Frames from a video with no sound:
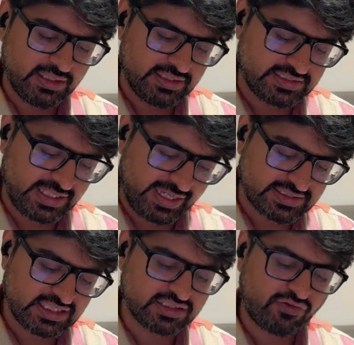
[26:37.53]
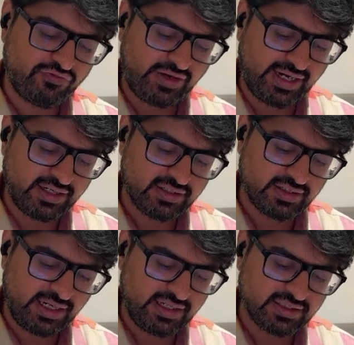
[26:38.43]
This excess of fat,
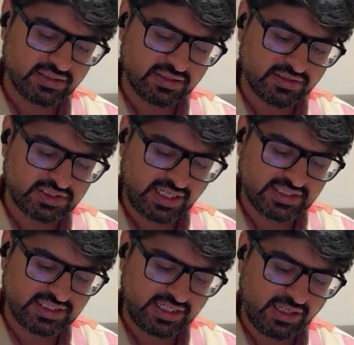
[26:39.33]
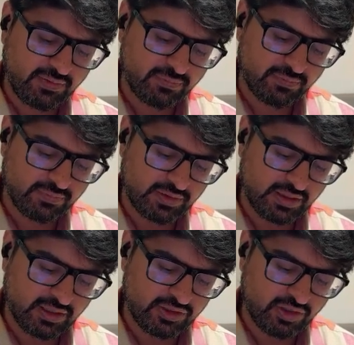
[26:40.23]
right, starts getting,
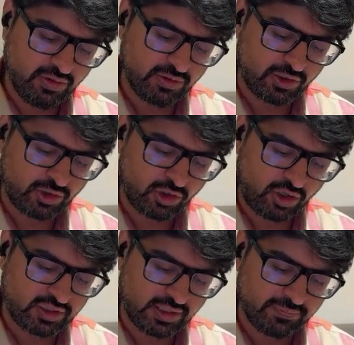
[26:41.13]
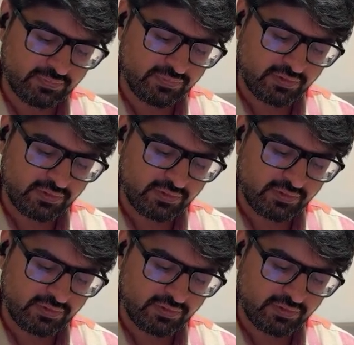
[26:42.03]
clogged up